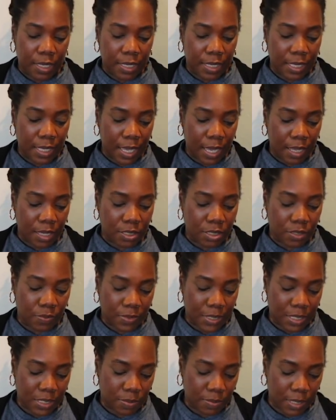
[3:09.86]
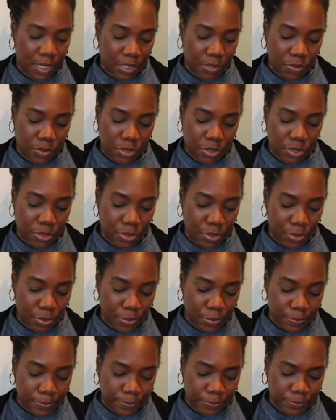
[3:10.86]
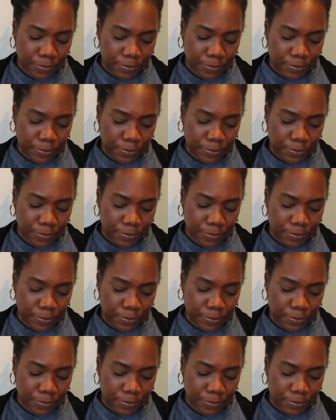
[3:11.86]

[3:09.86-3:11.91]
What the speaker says: Yeah, so that's what I used to do.